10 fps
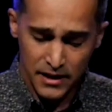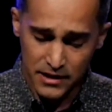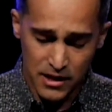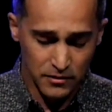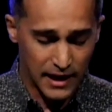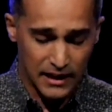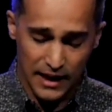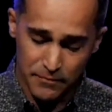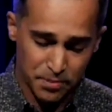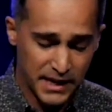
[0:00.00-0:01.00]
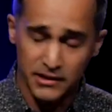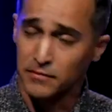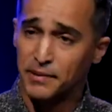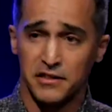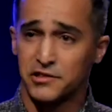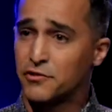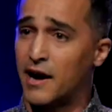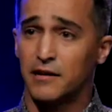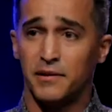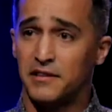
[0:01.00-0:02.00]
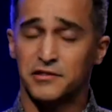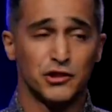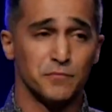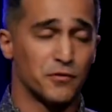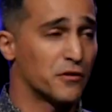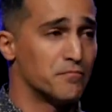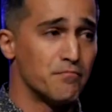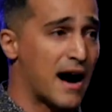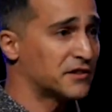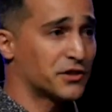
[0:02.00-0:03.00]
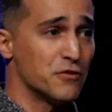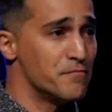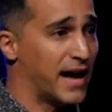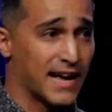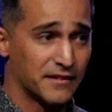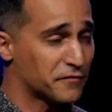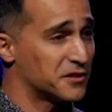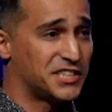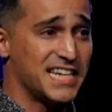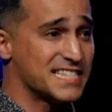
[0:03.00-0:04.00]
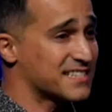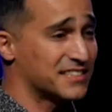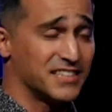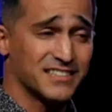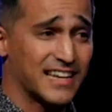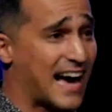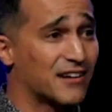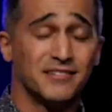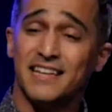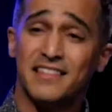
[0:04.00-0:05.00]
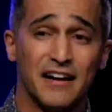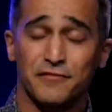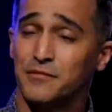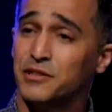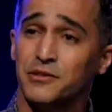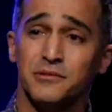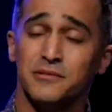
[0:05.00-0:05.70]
You know, like Peter's trying to be this super macho man for Jesus, and Jesus is like, I don't need that from you.